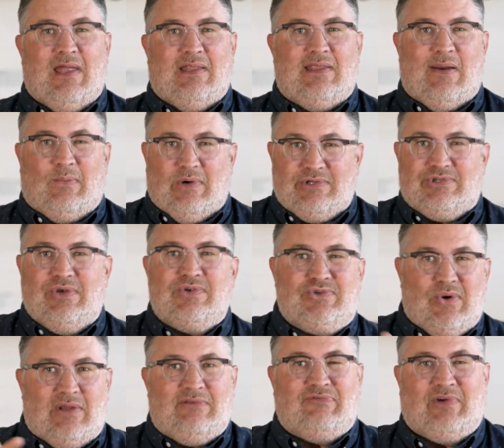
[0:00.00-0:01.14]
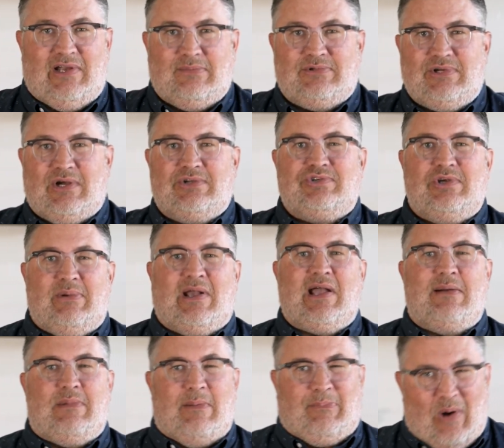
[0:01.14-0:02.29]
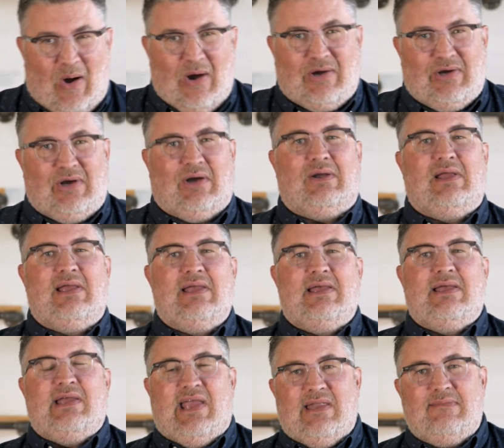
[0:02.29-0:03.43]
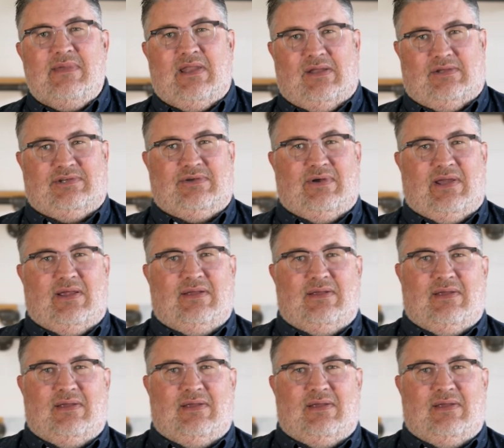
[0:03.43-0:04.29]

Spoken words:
That once you join Freedom Church, you become a partner in ministry.